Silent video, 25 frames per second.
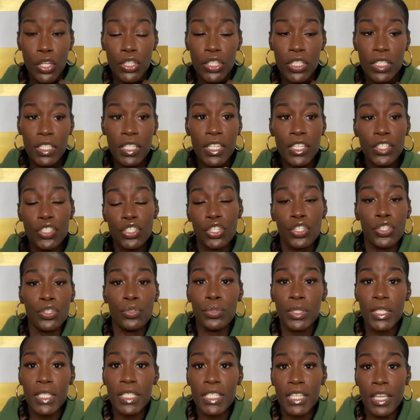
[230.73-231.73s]
teaching
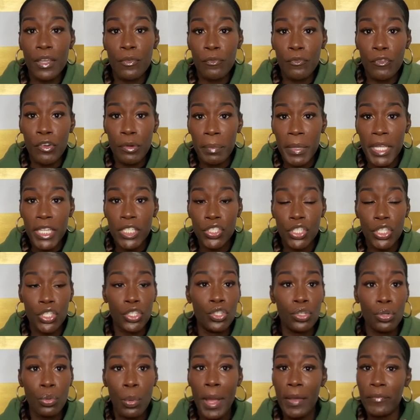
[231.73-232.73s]
you this information.
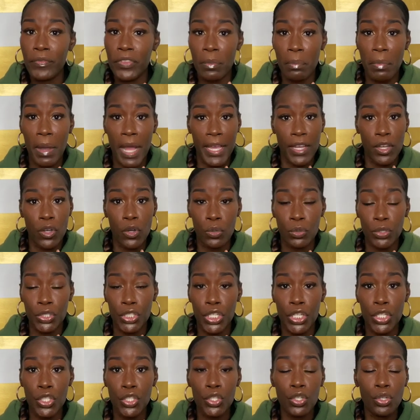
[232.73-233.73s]
You don't have to buy
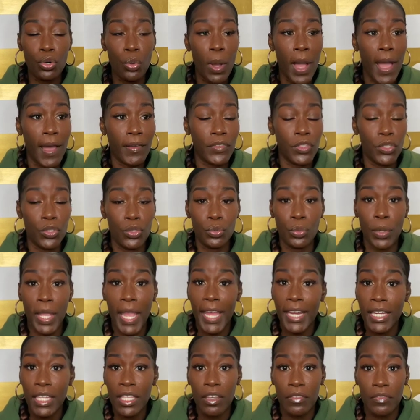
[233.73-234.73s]
coaching, you don't have to do
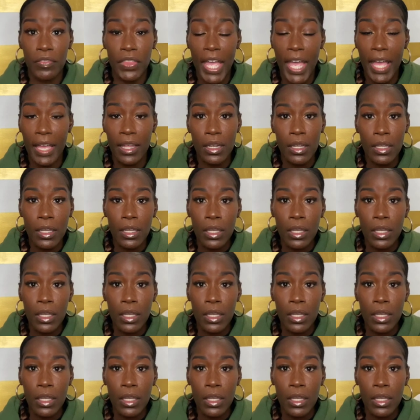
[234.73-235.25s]
any of that.